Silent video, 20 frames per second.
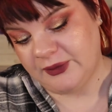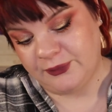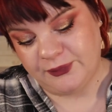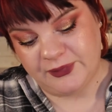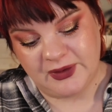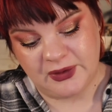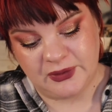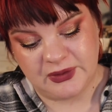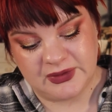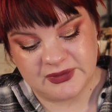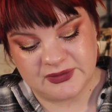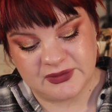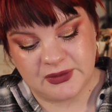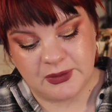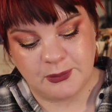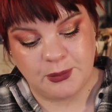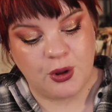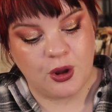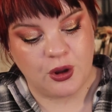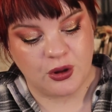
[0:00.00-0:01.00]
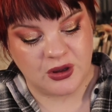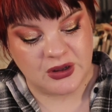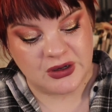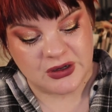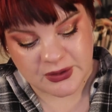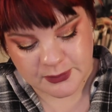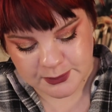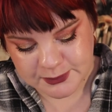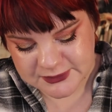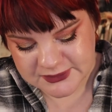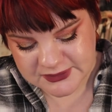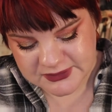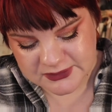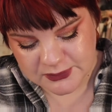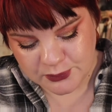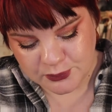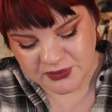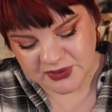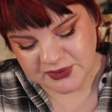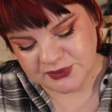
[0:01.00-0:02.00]
if there is an
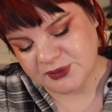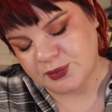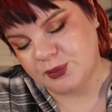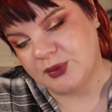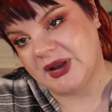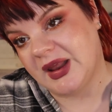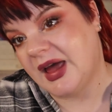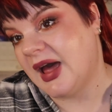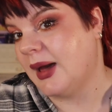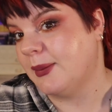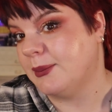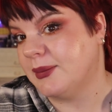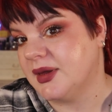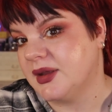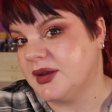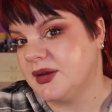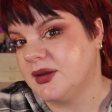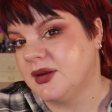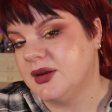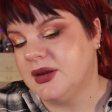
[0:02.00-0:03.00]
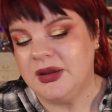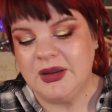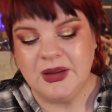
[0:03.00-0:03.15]
apocalypse, what will happen?